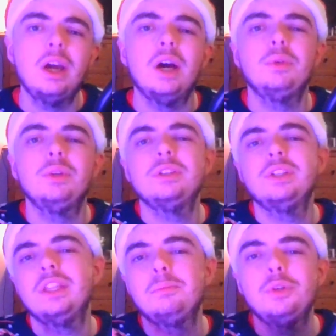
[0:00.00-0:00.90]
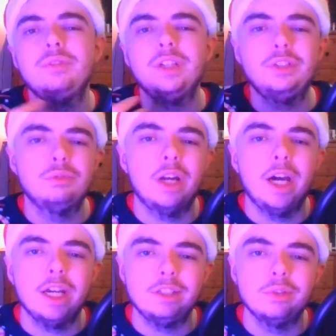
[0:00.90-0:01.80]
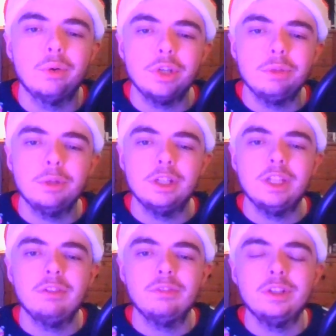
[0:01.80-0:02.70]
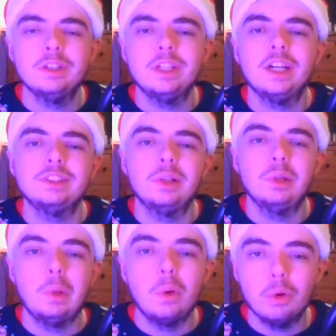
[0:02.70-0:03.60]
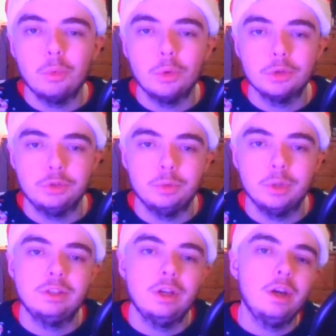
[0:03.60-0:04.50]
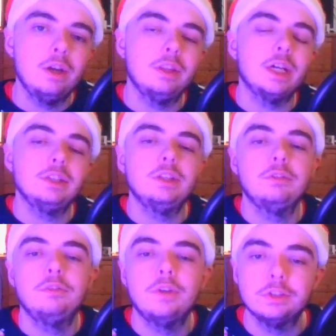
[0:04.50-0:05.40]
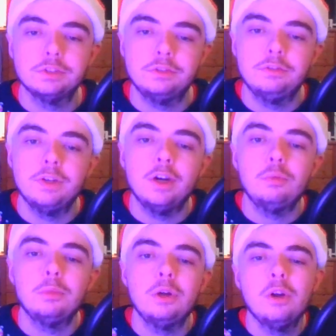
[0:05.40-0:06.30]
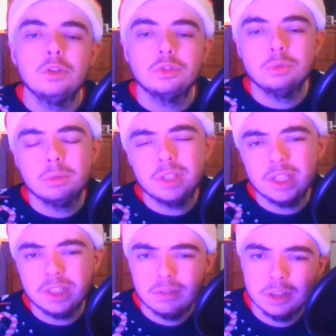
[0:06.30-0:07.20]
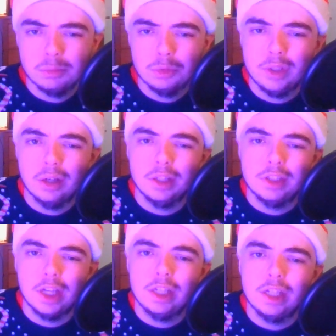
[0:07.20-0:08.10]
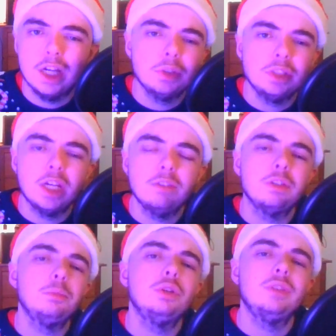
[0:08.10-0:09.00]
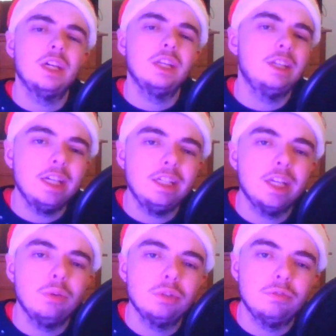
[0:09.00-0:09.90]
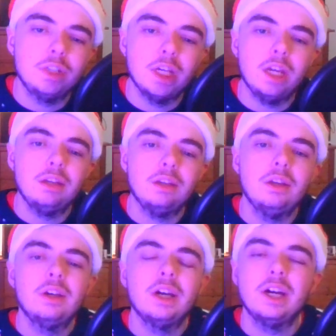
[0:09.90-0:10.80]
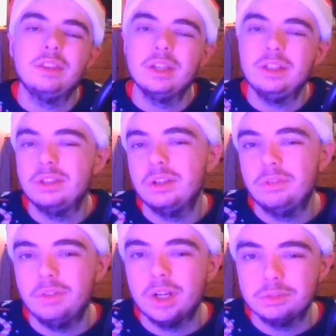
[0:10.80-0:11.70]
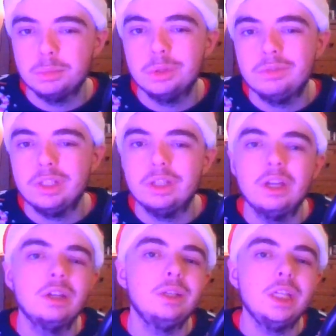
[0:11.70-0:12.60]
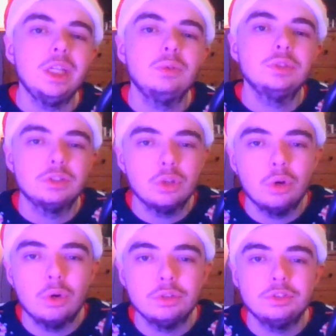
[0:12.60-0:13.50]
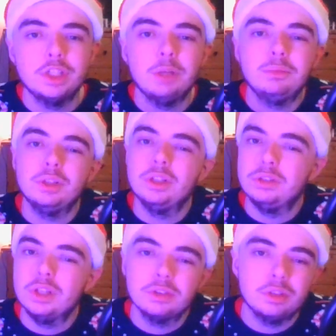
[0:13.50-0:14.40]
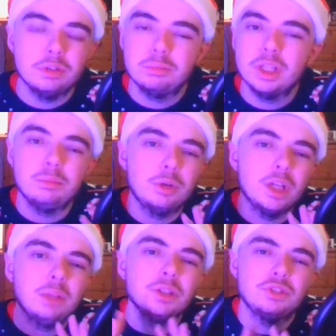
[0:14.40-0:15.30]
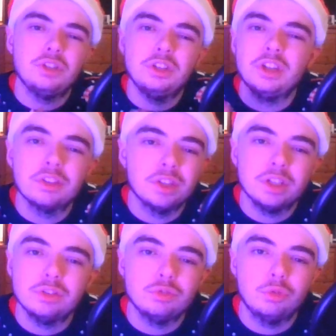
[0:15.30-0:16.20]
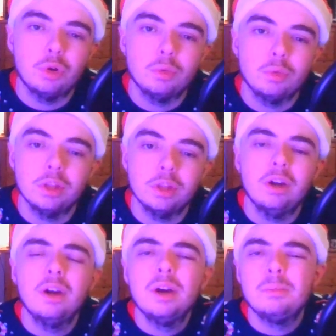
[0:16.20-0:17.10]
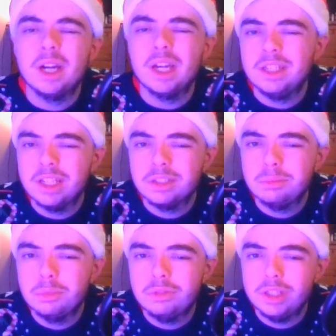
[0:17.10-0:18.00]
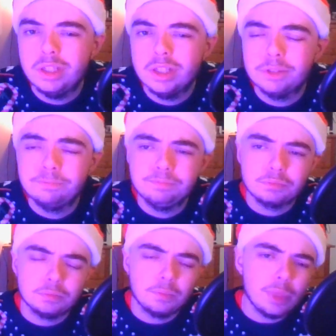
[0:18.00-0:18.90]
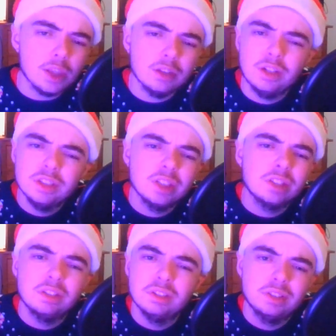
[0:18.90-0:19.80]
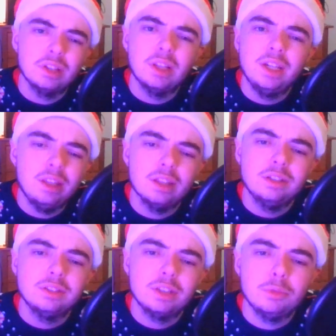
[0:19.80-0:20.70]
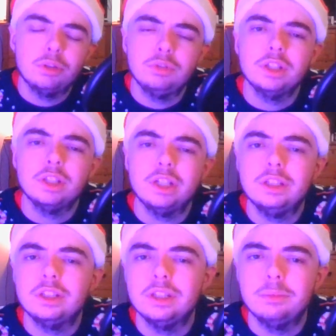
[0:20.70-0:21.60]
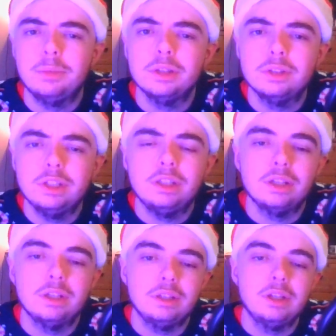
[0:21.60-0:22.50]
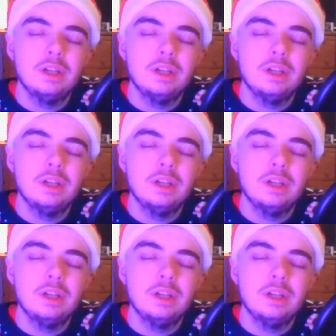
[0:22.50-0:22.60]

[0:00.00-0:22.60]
I wouldn't say the movie drags on, but it definitely has a lot more to it than the first film. So what would I give this movie out of 10? I would give the movie a 9 out of 10. I think the first movie nails its concept and pretty much nothing is wrong with it. But in this movie here, there's slight things I'm not really liking, like the bird lady thing.